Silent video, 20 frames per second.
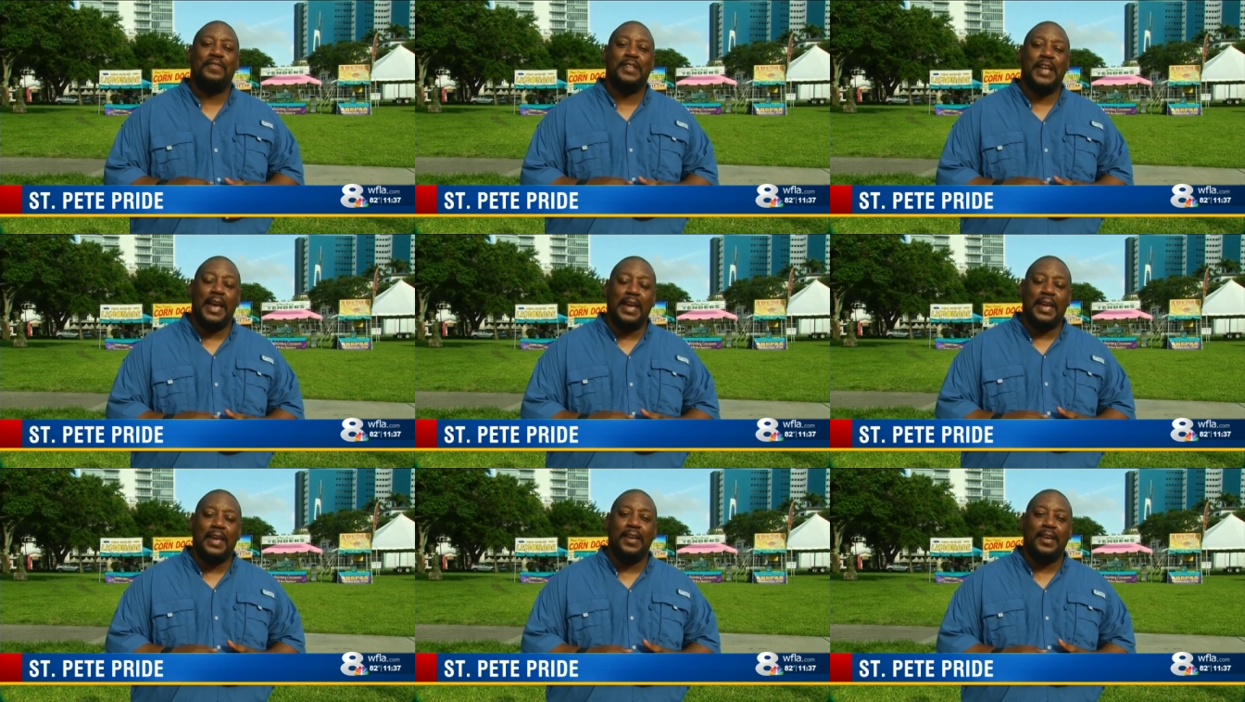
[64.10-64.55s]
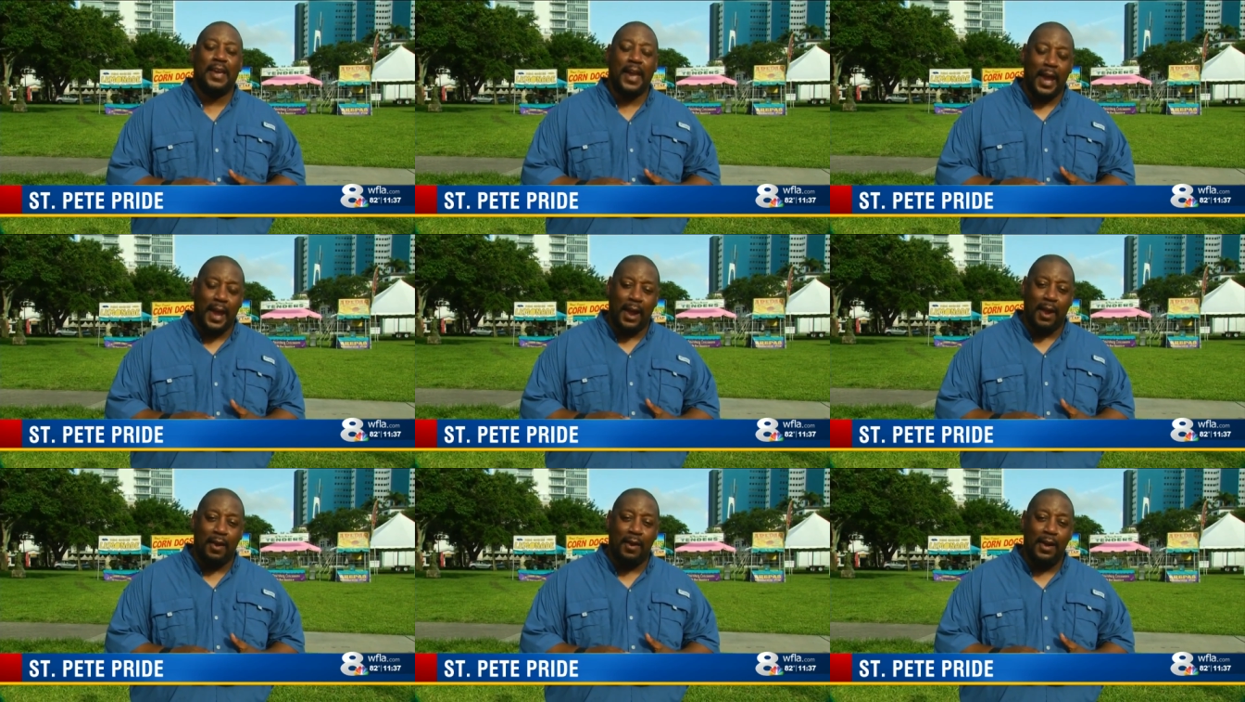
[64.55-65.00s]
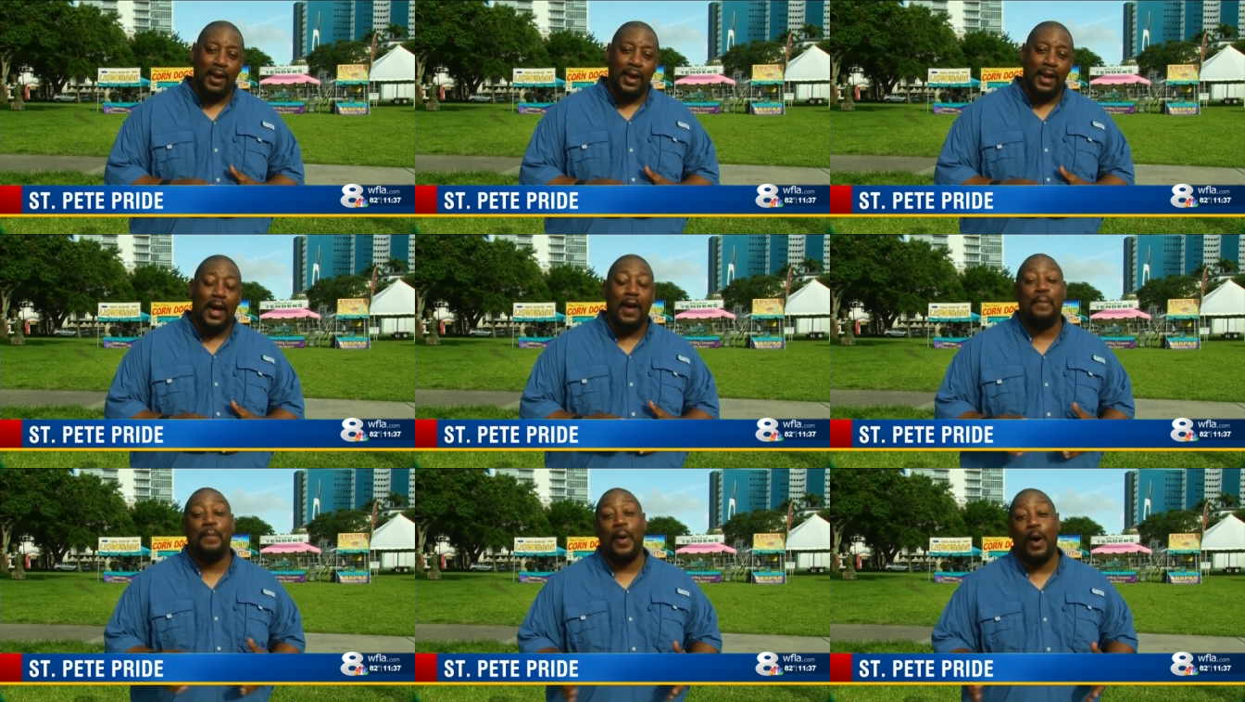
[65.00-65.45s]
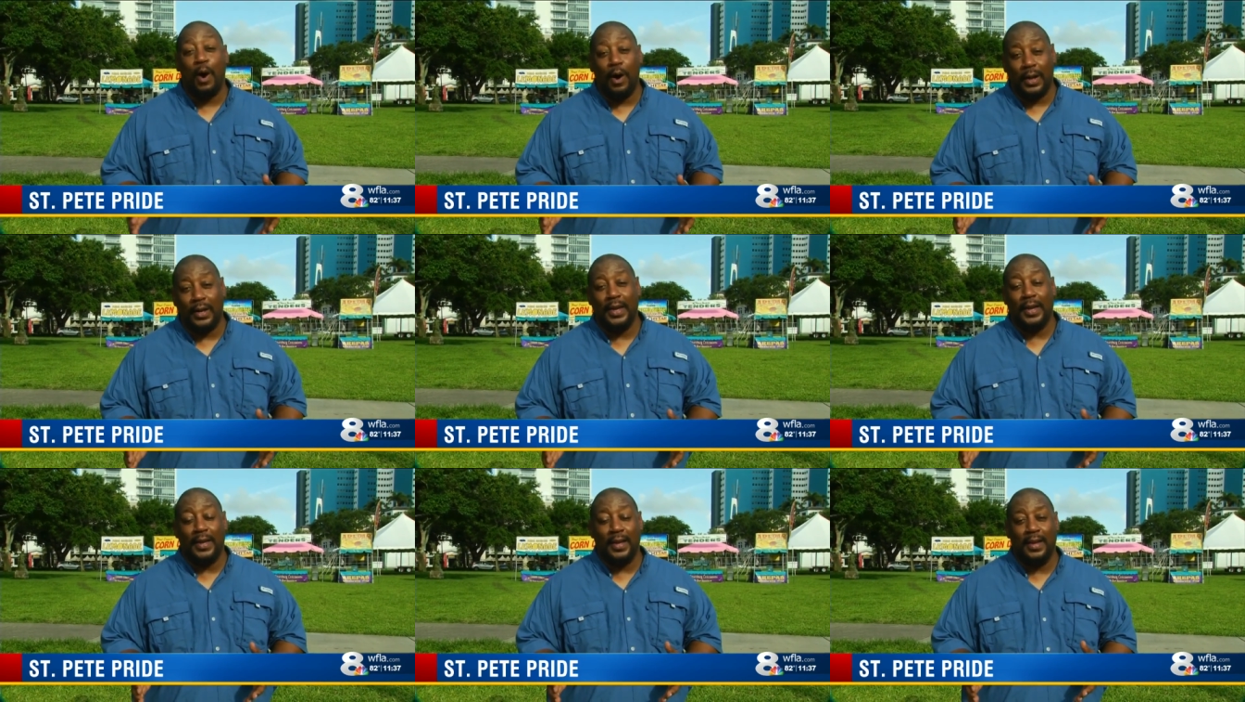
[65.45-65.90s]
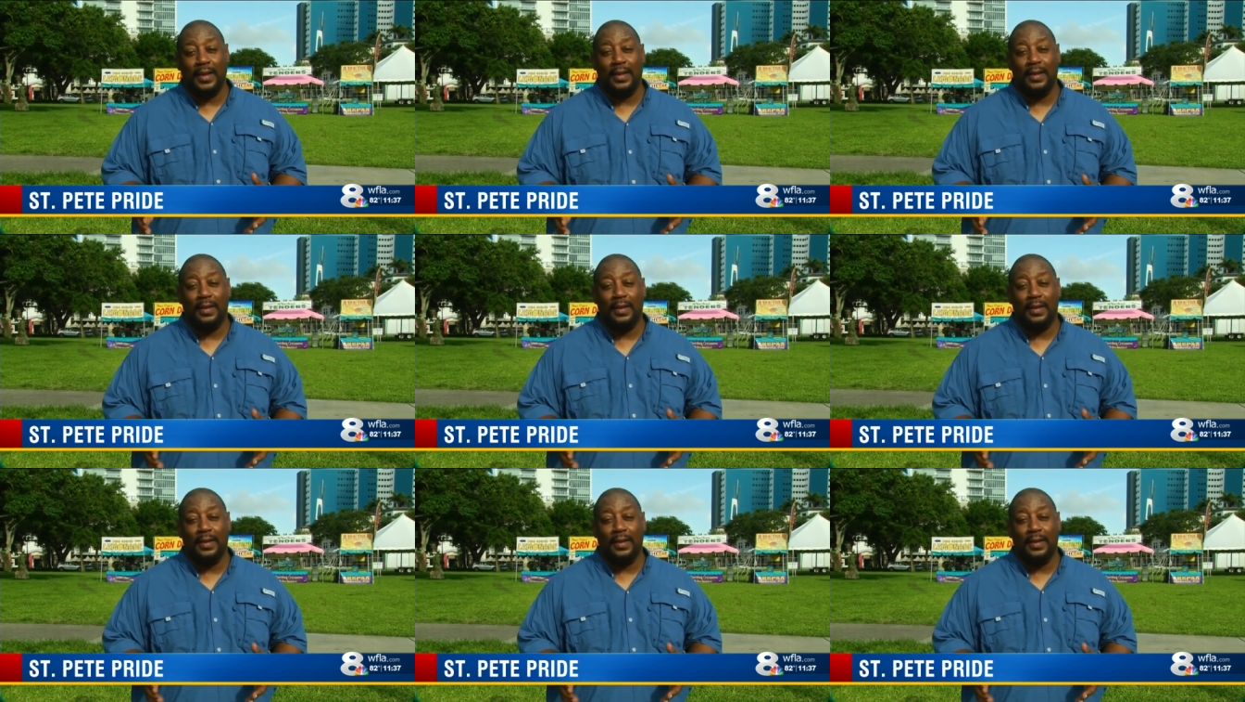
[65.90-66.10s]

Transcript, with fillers: have taken care of parking.